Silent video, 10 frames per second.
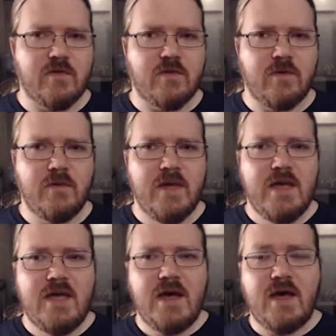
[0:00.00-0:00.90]
so
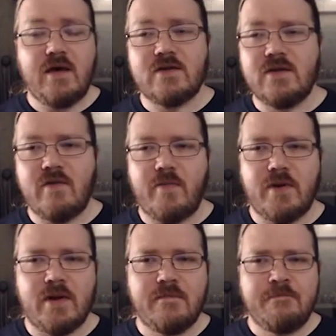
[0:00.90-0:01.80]
I had to give up
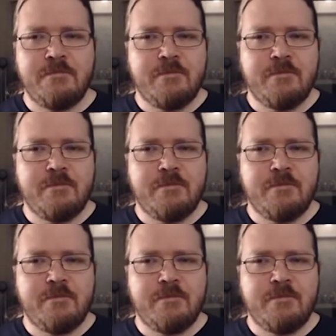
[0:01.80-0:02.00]
on it.